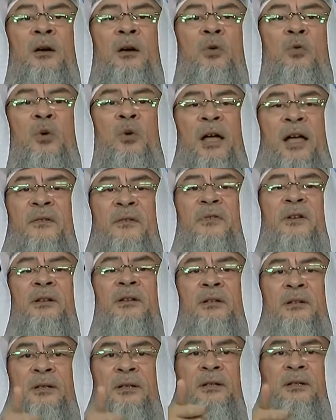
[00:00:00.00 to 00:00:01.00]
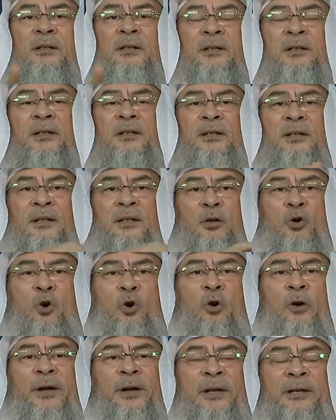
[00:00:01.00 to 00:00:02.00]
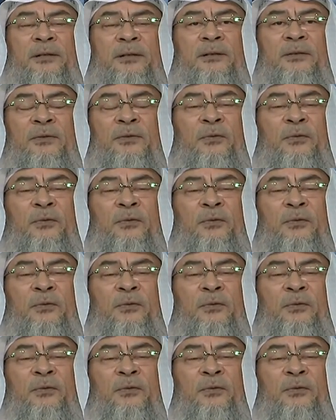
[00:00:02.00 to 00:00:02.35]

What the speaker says: Whoever the coin